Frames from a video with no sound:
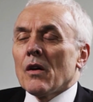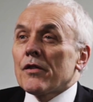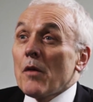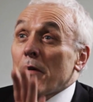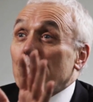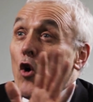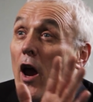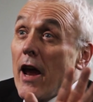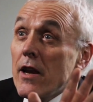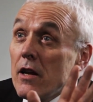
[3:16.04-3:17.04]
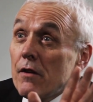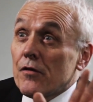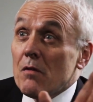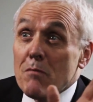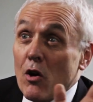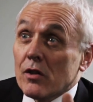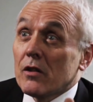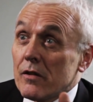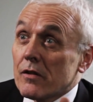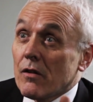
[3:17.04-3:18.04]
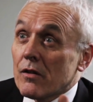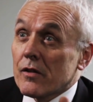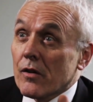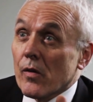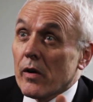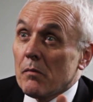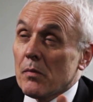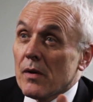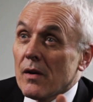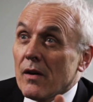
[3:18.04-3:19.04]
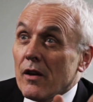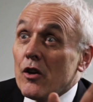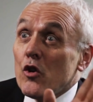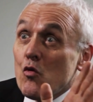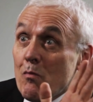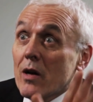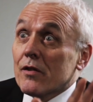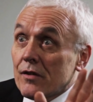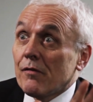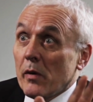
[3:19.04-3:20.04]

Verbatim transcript: So before any of the modelers got to grip, you must have